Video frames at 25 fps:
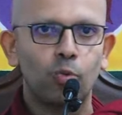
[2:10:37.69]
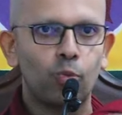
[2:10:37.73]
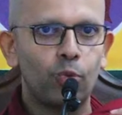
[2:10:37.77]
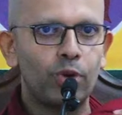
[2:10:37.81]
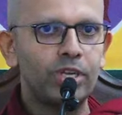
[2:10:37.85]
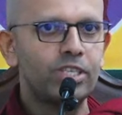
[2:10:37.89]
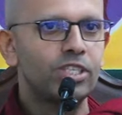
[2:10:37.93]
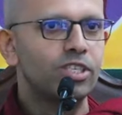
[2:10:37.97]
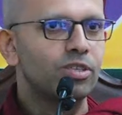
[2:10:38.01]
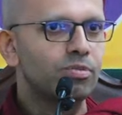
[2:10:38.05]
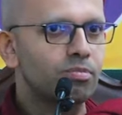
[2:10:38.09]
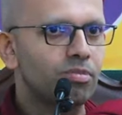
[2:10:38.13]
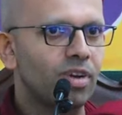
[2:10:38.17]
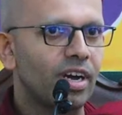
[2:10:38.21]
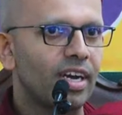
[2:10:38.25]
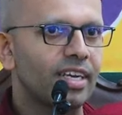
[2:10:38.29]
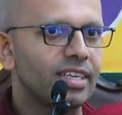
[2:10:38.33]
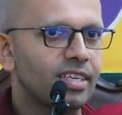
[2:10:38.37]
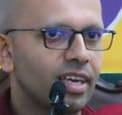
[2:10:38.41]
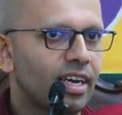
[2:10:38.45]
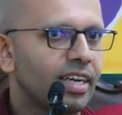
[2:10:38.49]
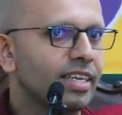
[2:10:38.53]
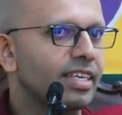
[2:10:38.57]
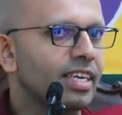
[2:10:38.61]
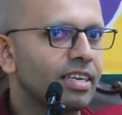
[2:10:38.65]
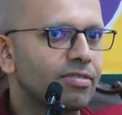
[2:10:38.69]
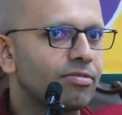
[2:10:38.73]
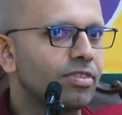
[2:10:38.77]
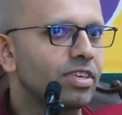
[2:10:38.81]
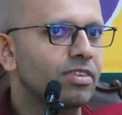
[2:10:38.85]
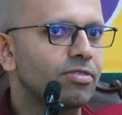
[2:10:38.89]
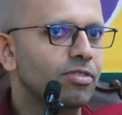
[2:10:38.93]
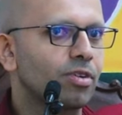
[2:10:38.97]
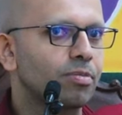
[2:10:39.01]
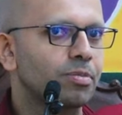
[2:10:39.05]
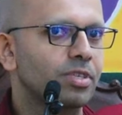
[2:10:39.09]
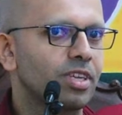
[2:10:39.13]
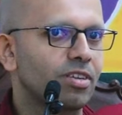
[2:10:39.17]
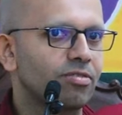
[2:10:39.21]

which mind I can free from